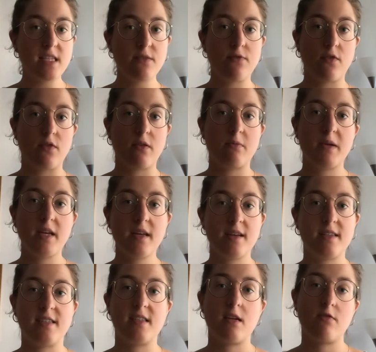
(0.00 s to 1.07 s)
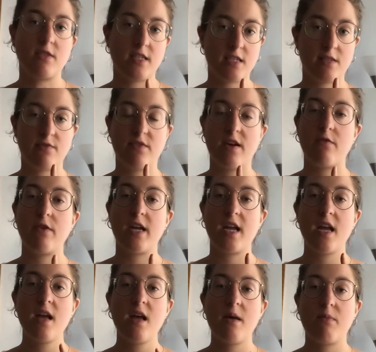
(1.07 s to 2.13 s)
ask for because there is this very
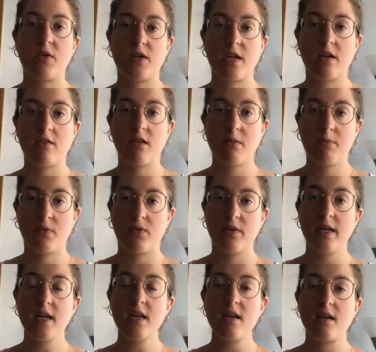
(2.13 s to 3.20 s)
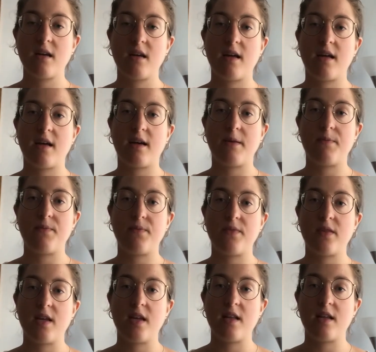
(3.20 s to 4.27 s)
particular point
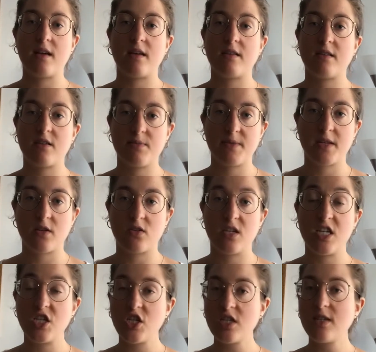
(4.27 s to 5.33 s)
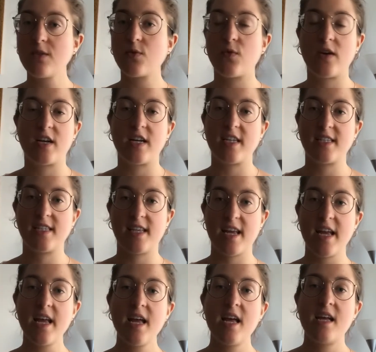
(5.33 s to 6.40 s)
in the terms and conditions where they
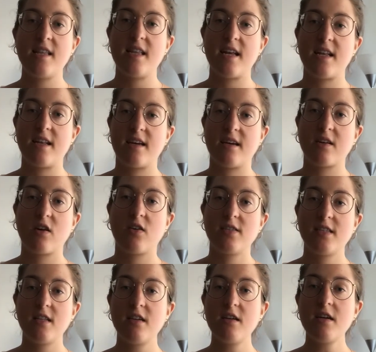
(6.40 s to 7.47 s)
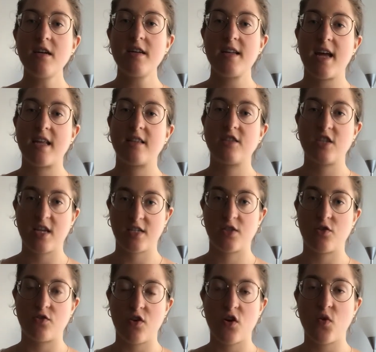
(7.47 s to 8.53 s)
say that the consular that checks
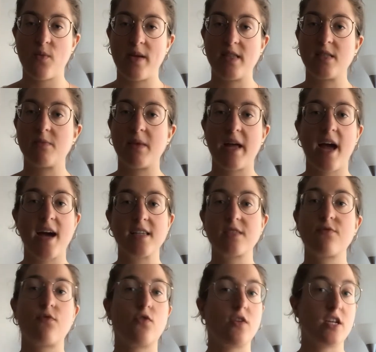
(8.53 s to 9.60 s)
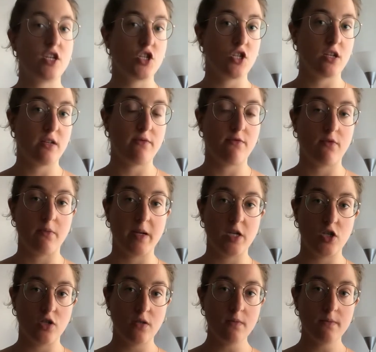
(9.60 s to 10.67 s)
your documents might ask for additional
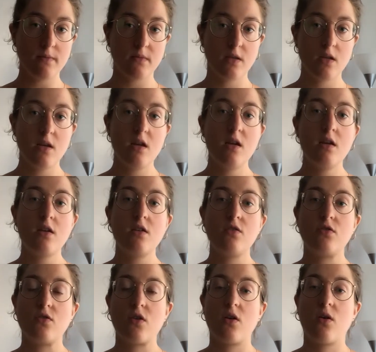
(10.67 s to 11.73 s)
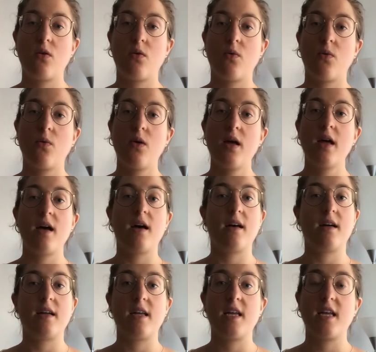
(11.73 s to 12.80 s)
information. So
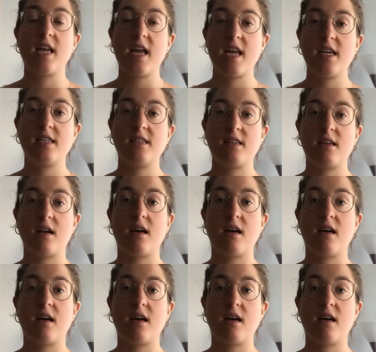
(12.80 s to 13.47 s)
in case